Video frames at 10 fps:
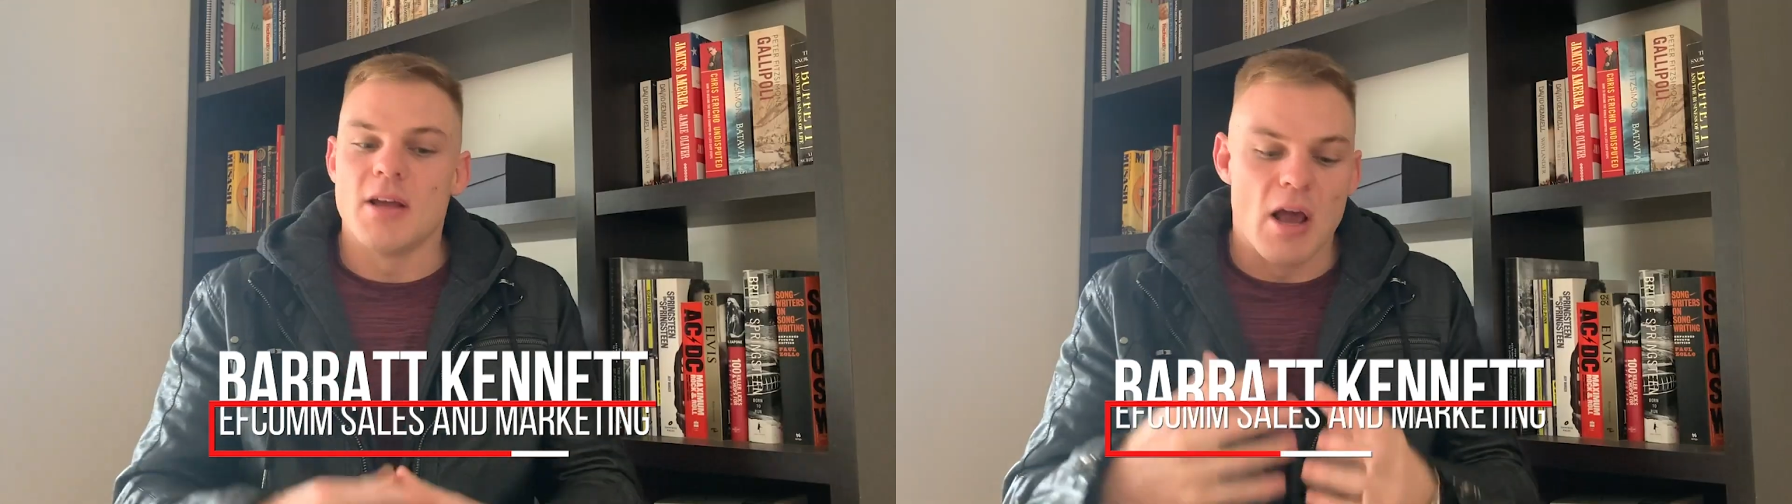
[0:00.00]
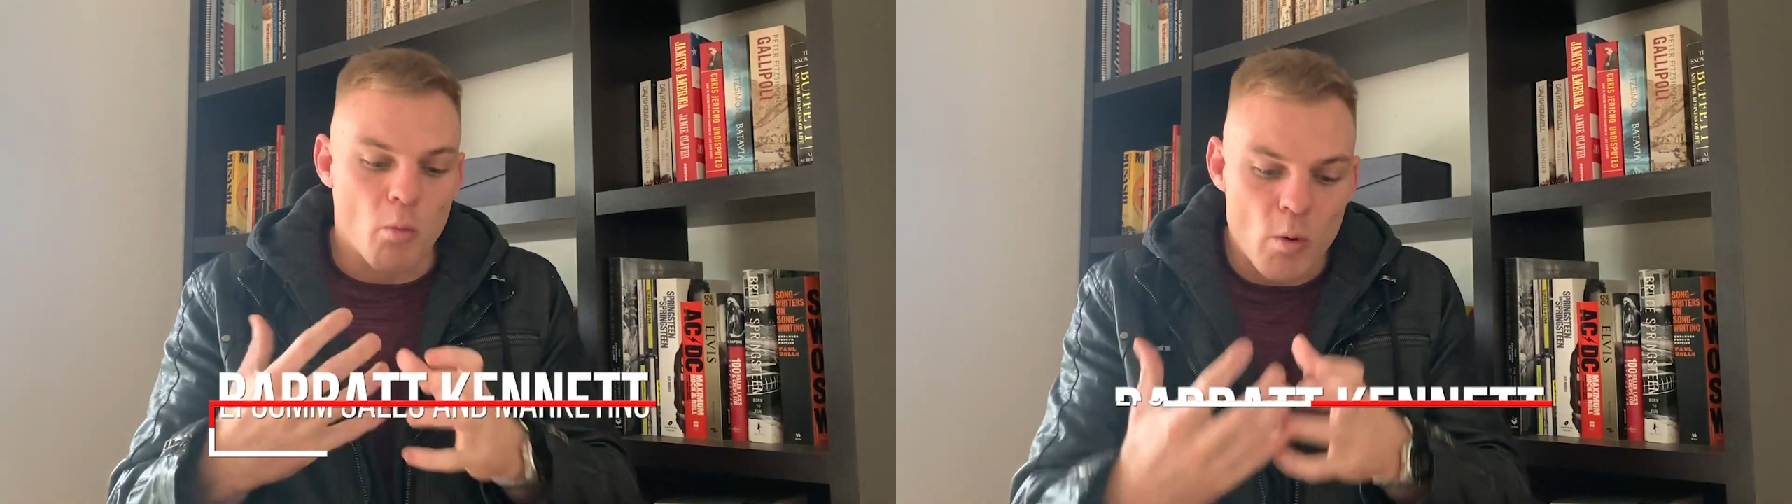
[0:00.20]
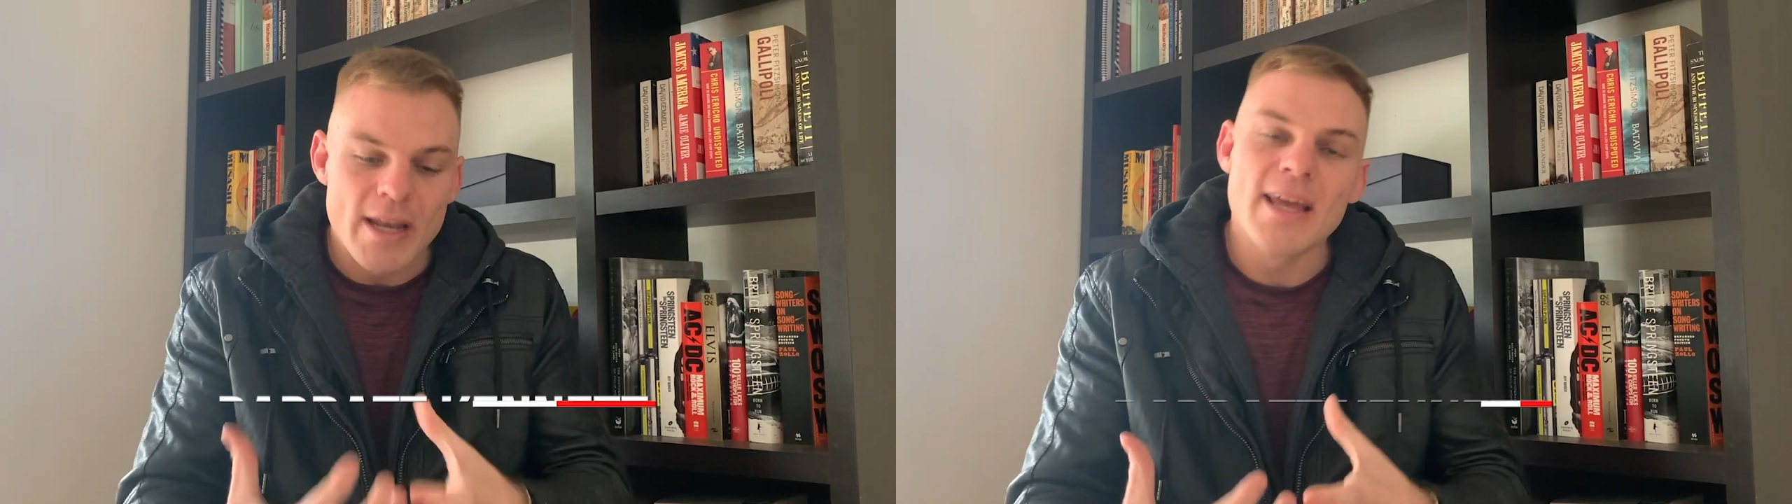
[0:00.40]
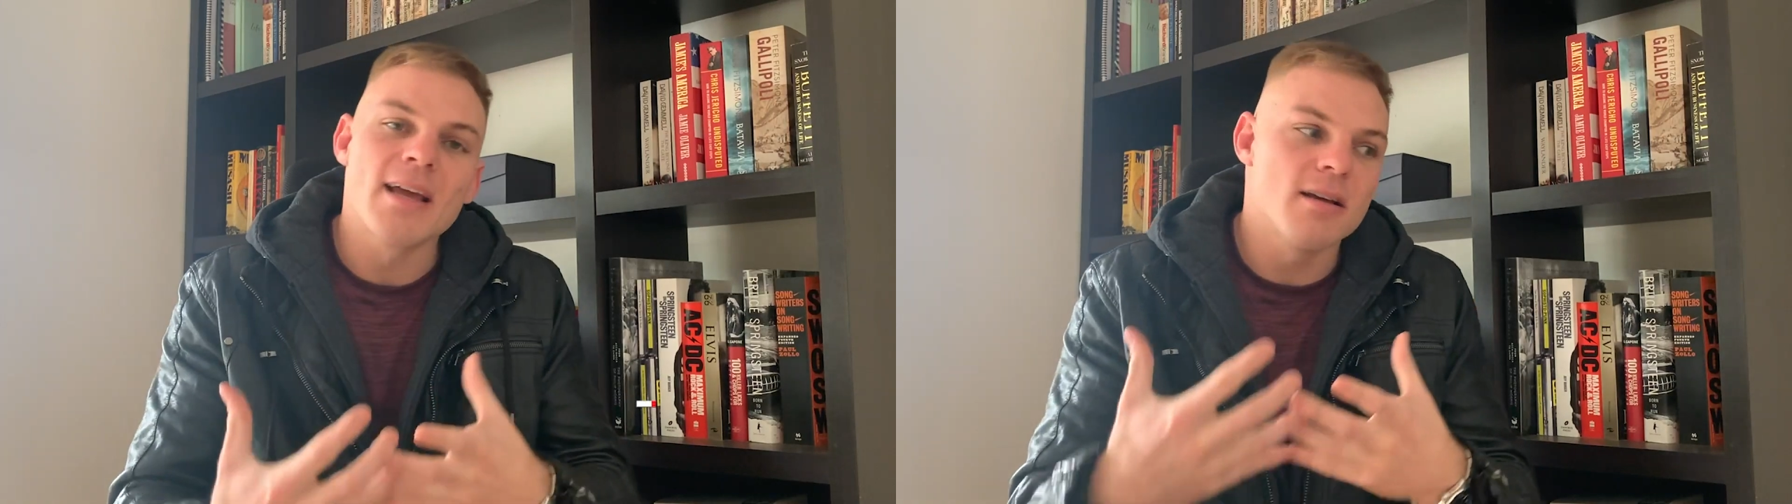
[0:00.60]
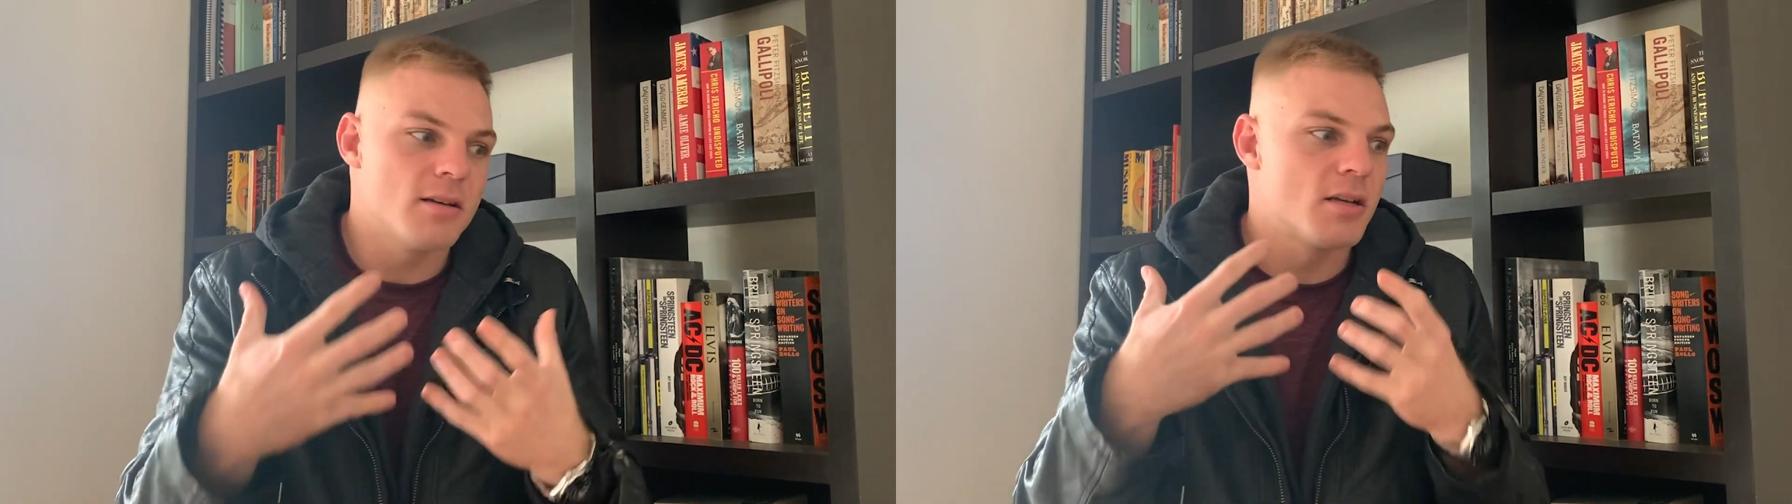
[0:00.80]
A
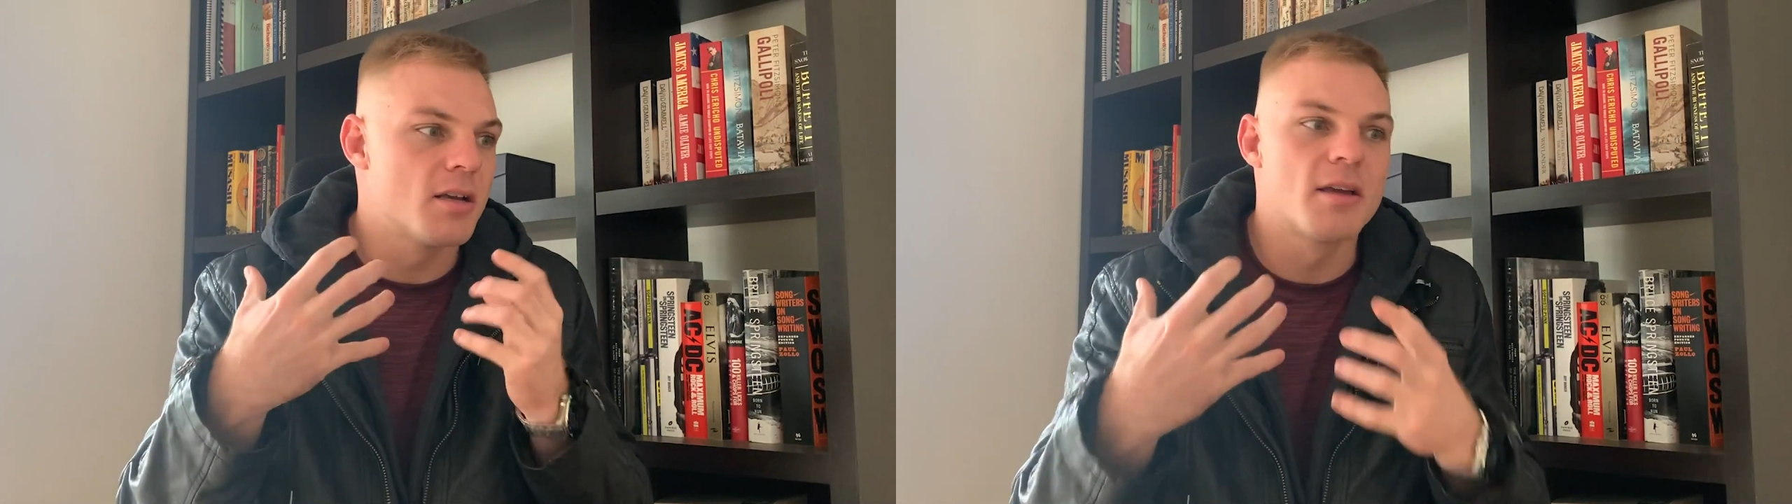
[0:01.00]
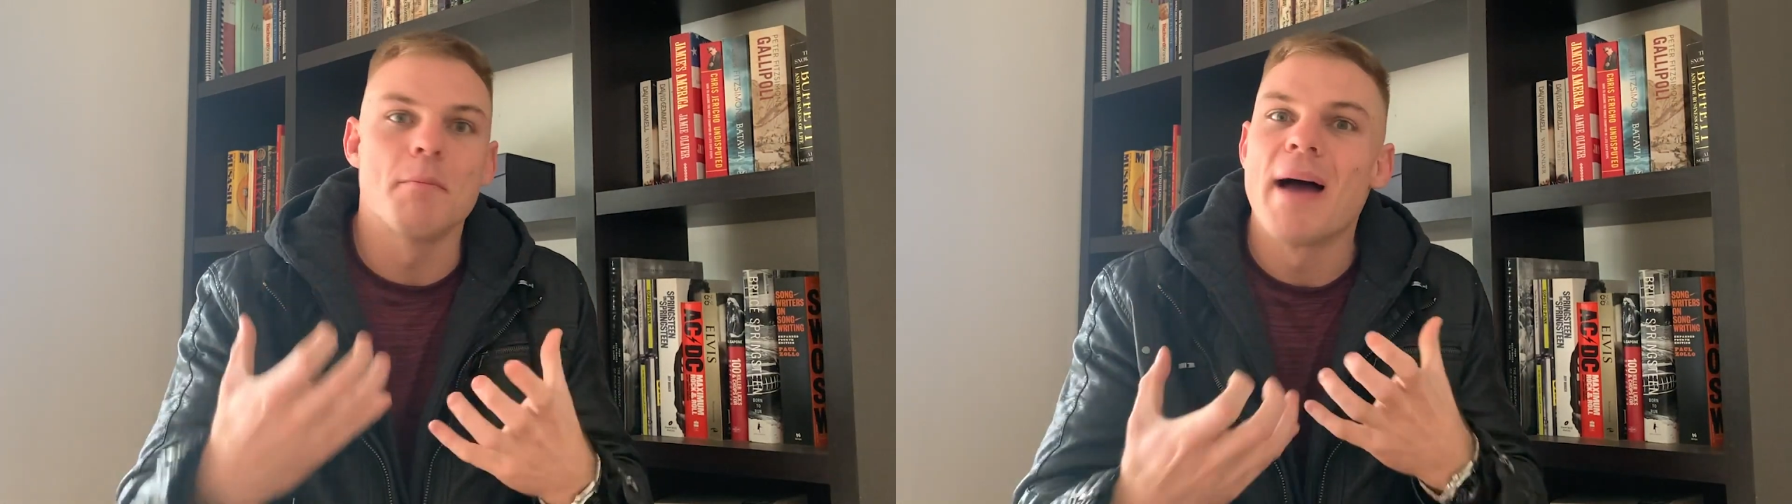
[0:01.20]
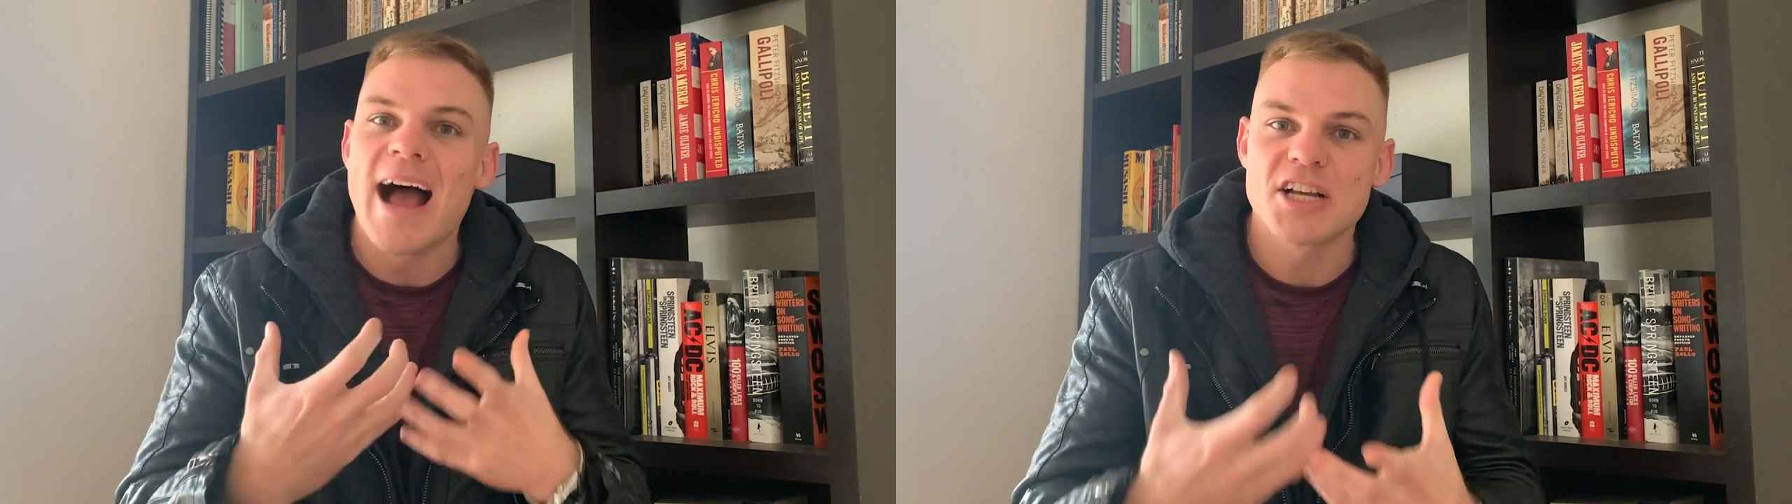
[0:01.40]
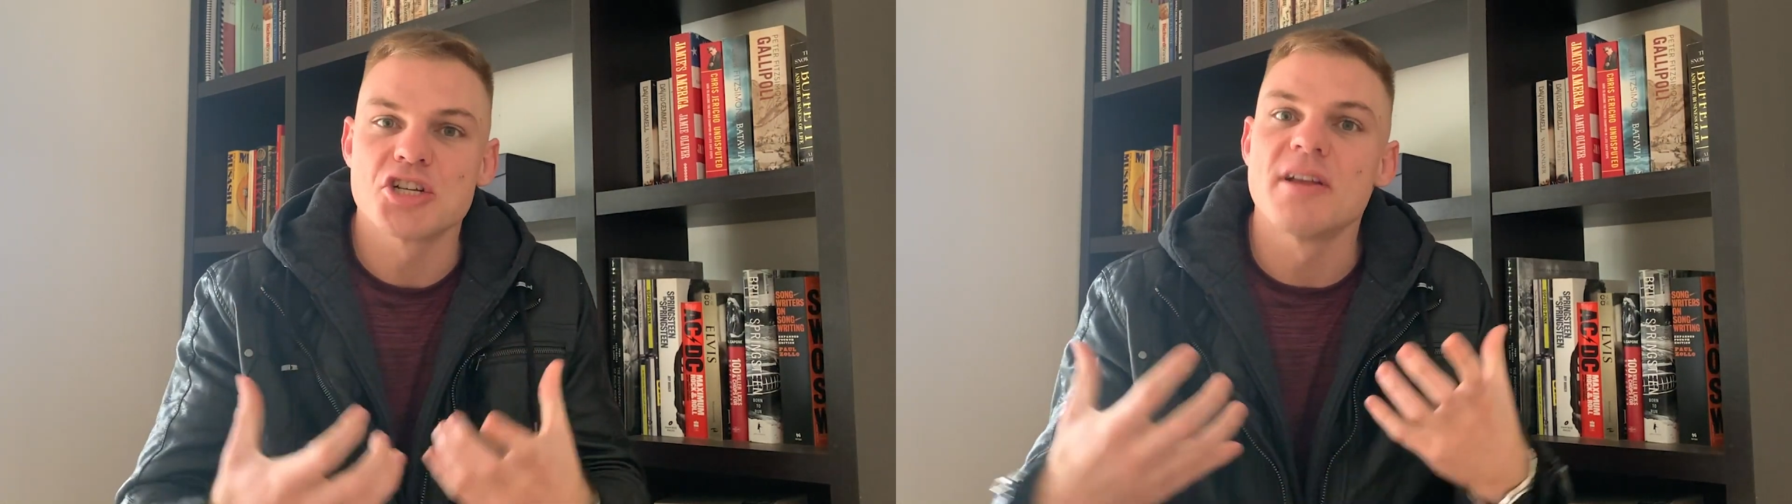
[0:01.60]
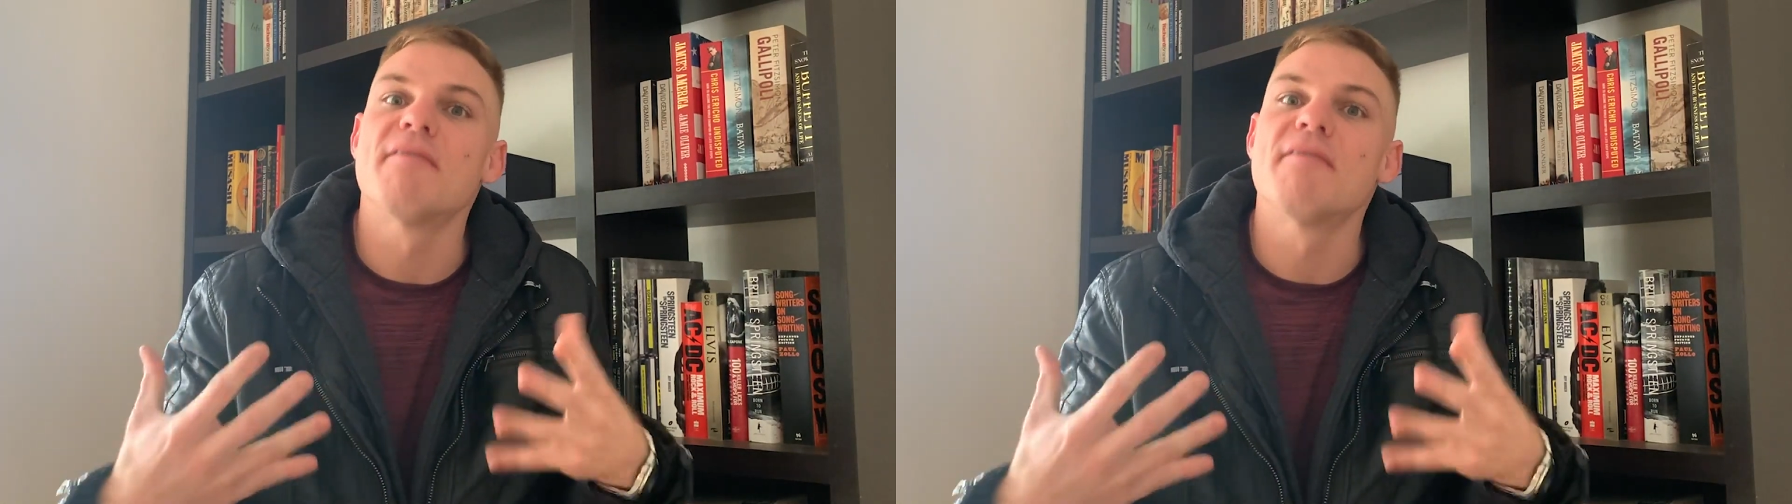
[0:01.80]
winning, compassionate